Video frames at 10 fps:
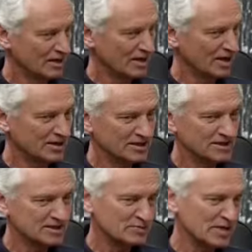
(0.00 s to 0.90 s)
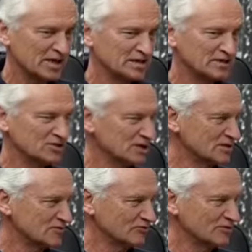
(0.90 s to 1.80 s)
I can explain it
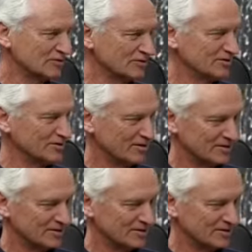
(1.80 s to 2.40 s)
just for